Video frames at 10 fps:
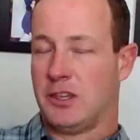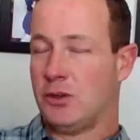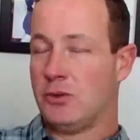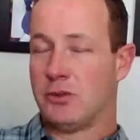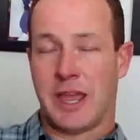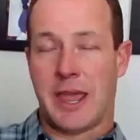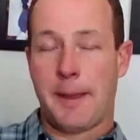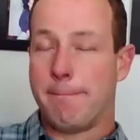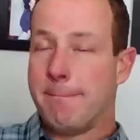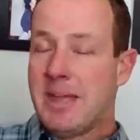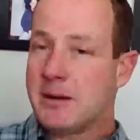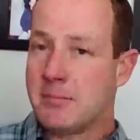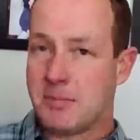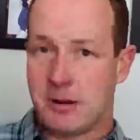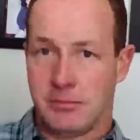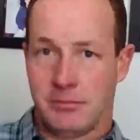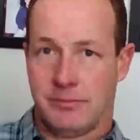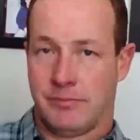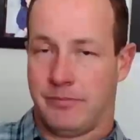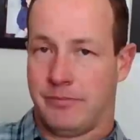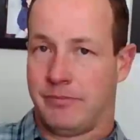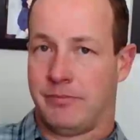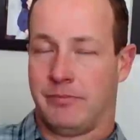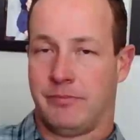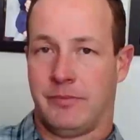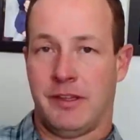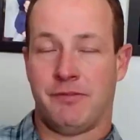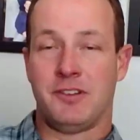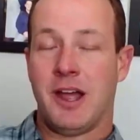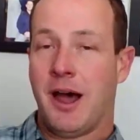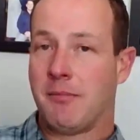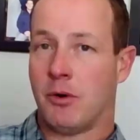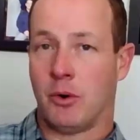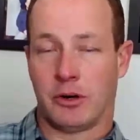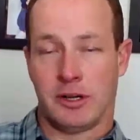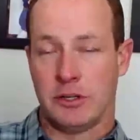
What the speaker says: Use a minimum, if not more.